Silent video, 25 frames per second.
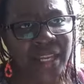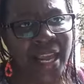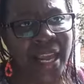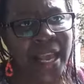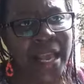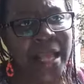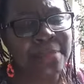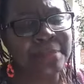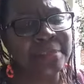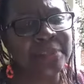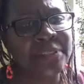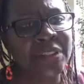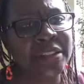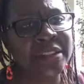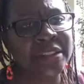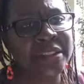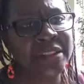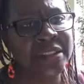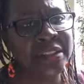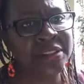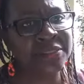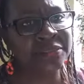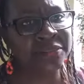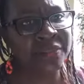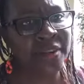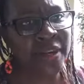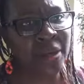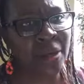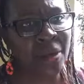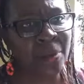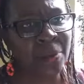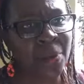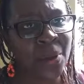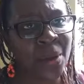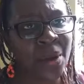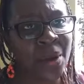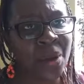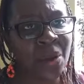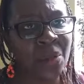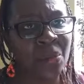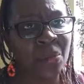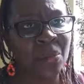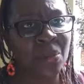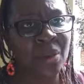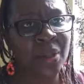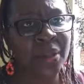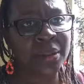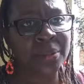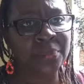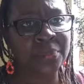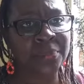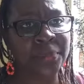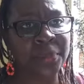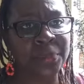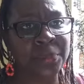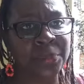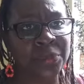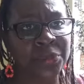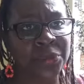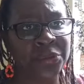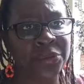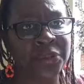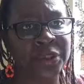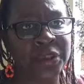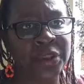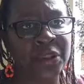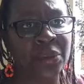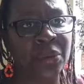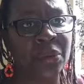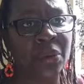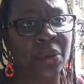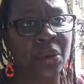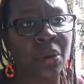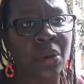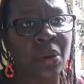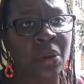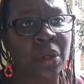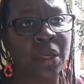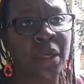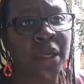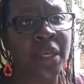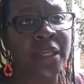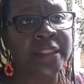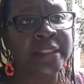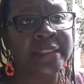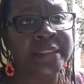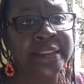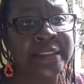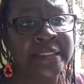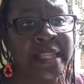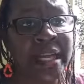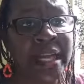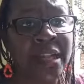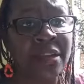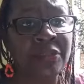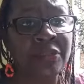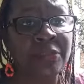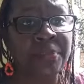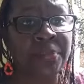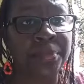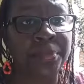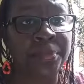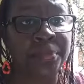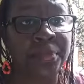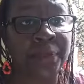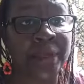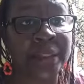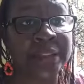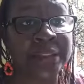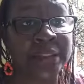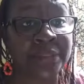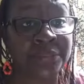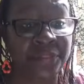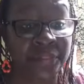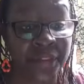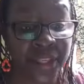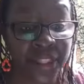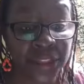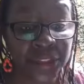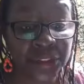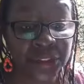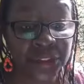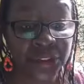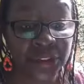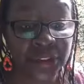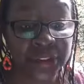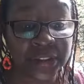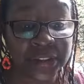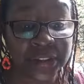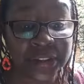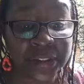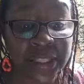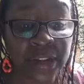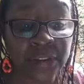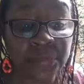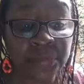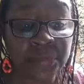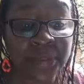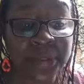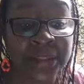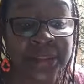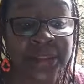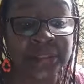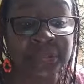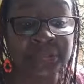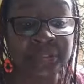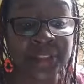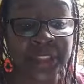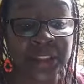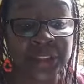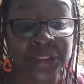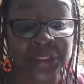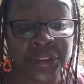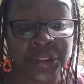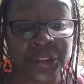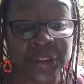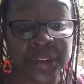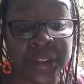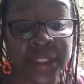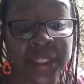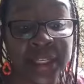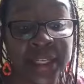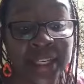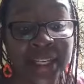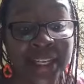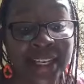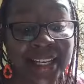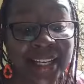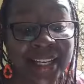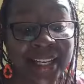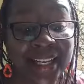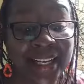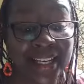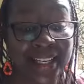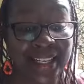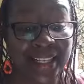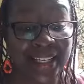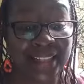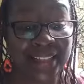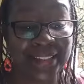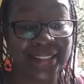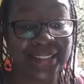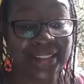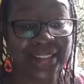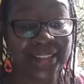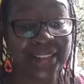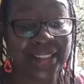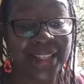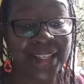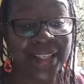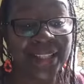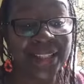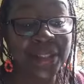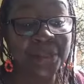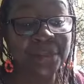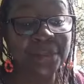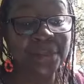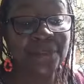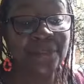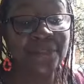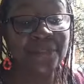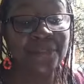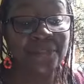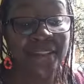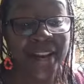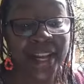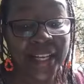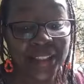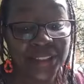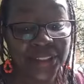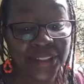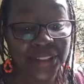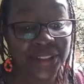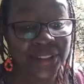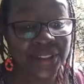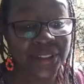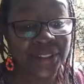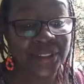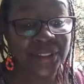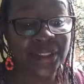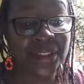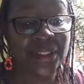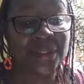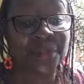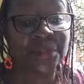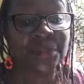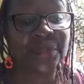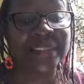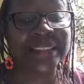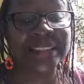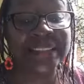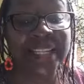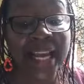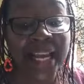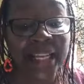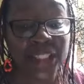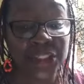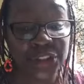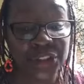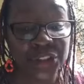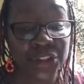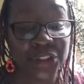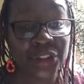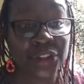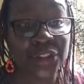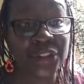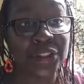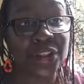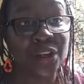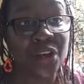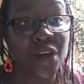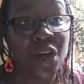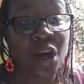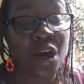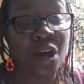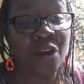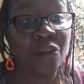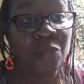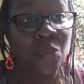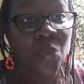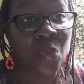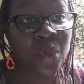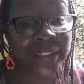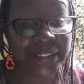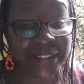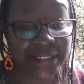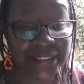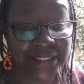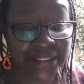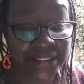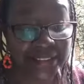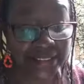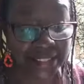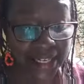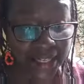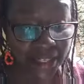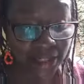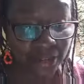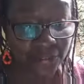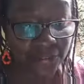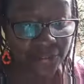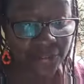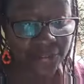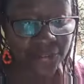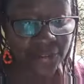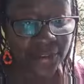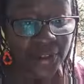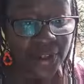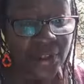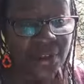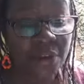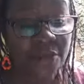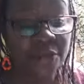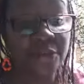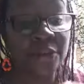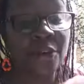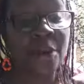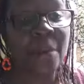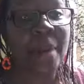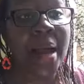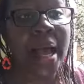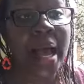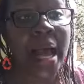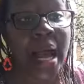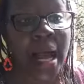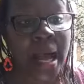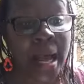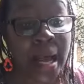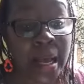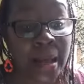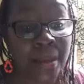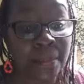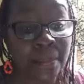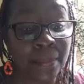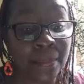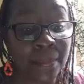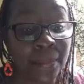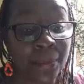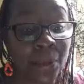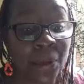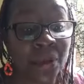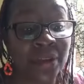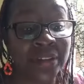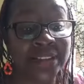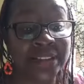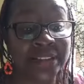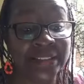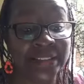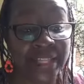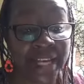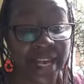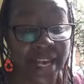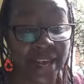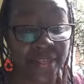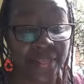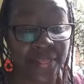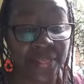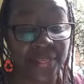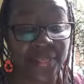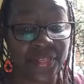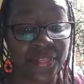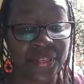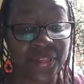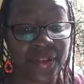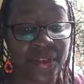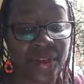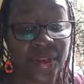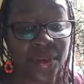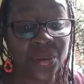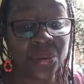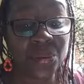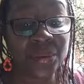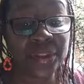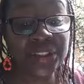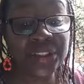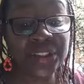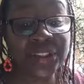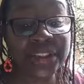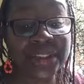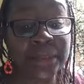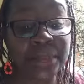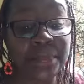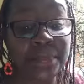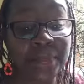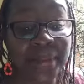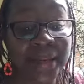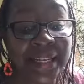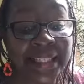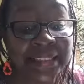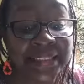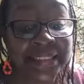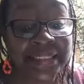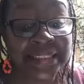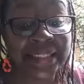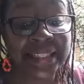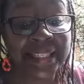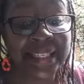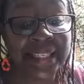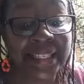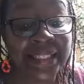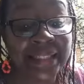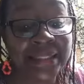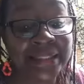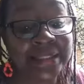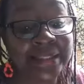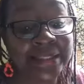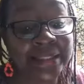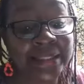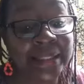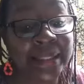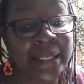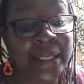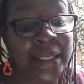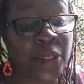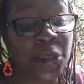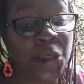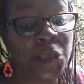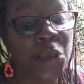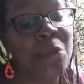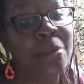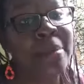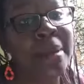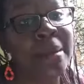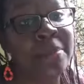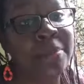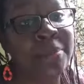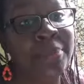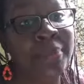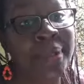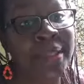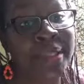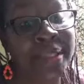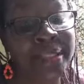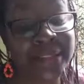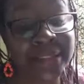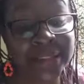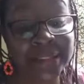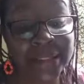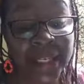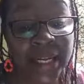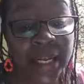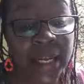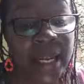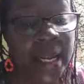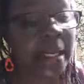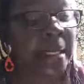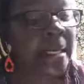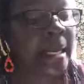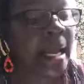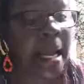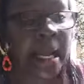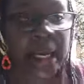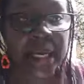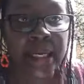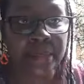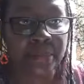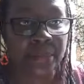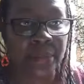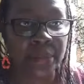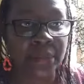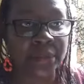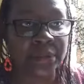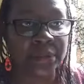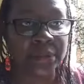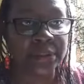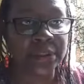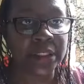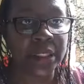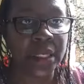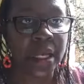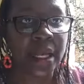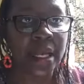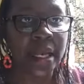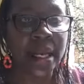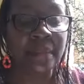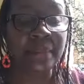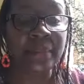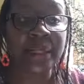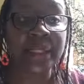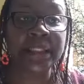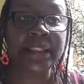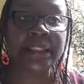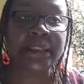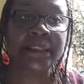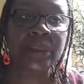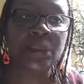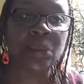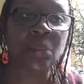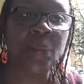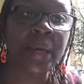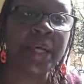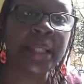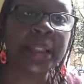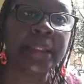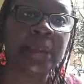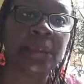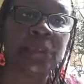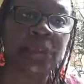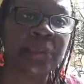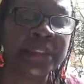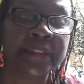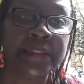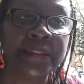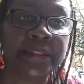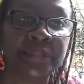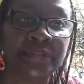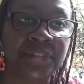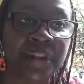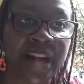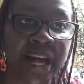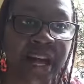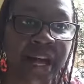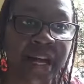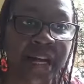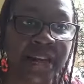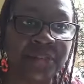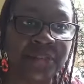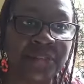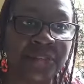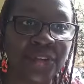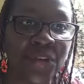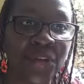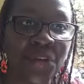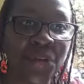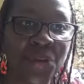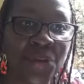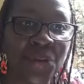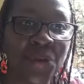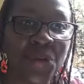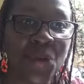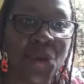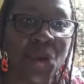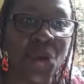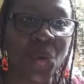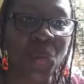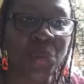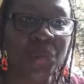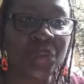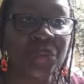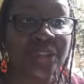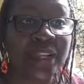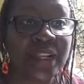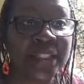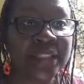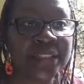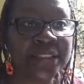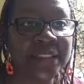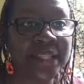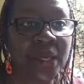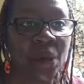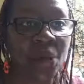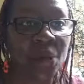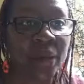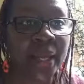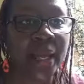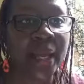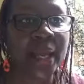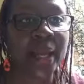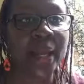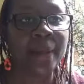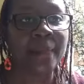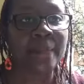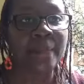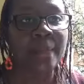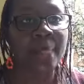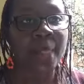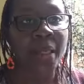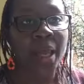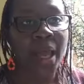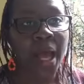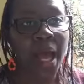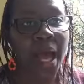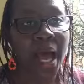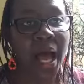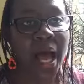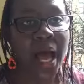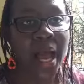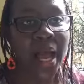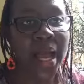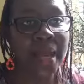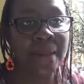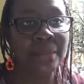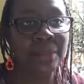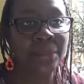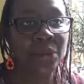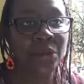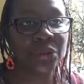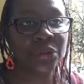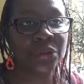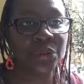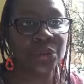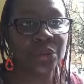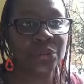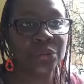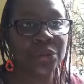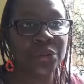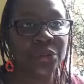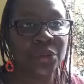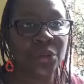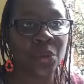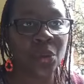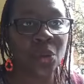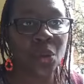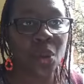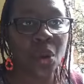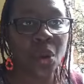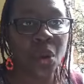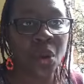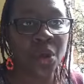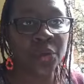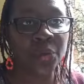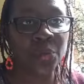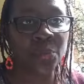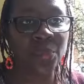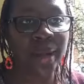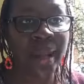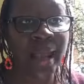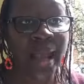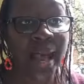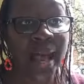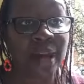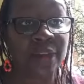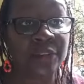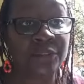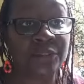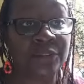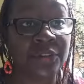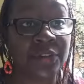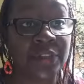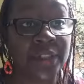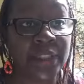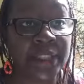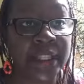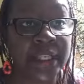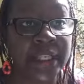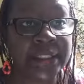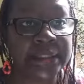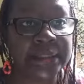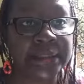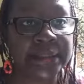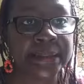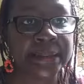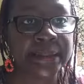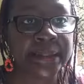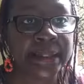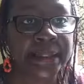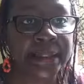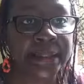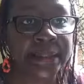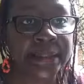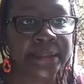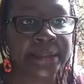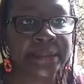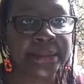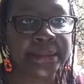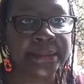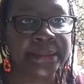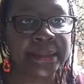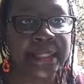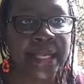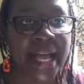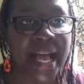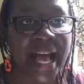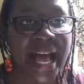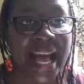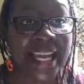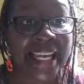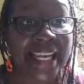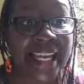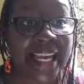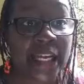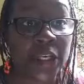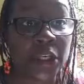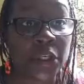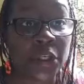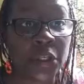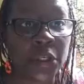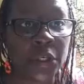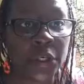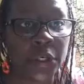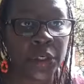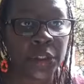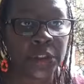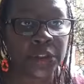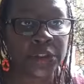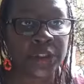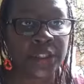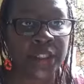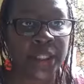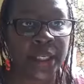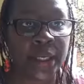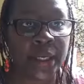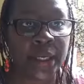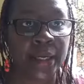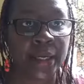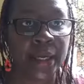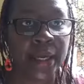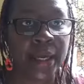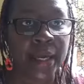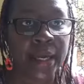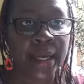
helps us to develop what people usually call self preservation. Self preservation is the prevention, the protection of oneself from harm or death, which is a basic instinct in human beings and animals. I mean, it's the way that we survive. You know, we try to say, okay, I'm not going to go all the way out for this, least I get hurt there.